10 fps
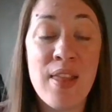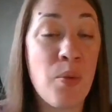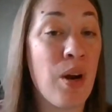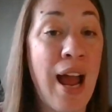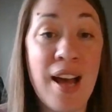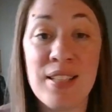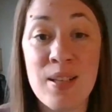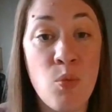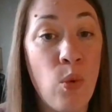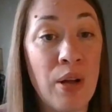they were at
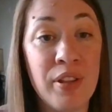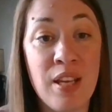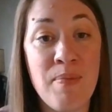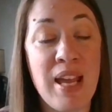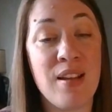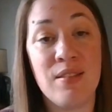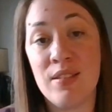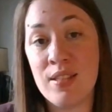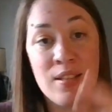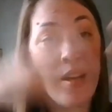some wealthy
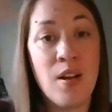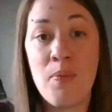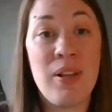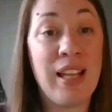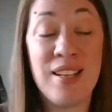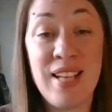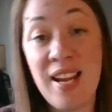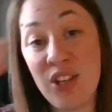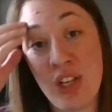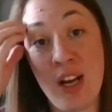man's
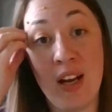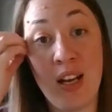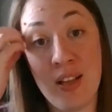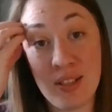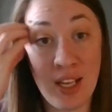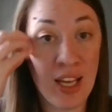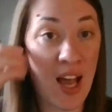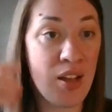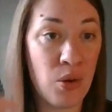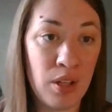plantation and he's like,
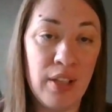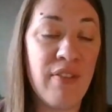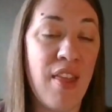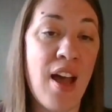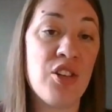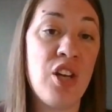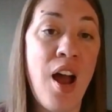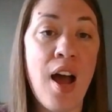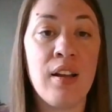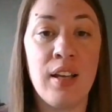yeah, you can live in that
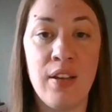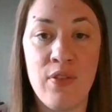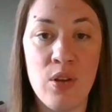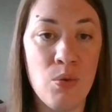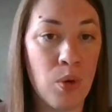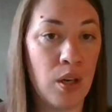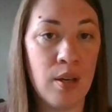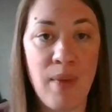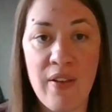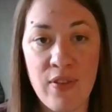shack if you work
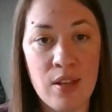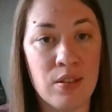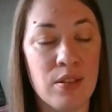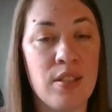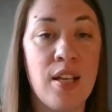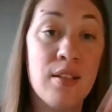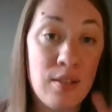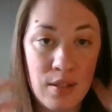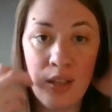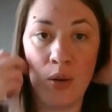in my fields
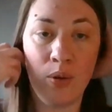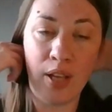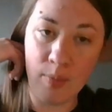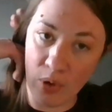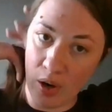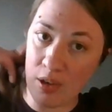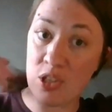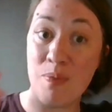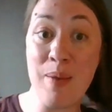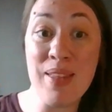as, a laborer.
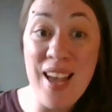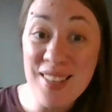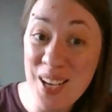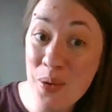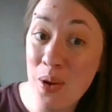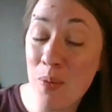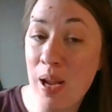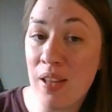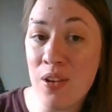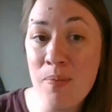And so maybe that's how they were
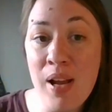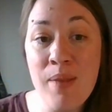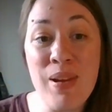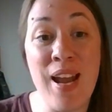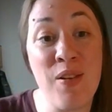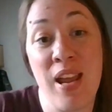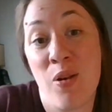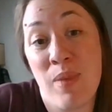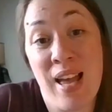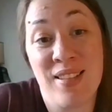making their money. But now
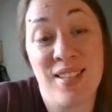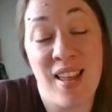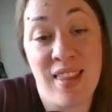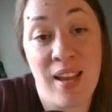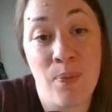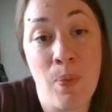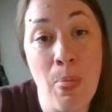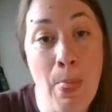Naomi has nothing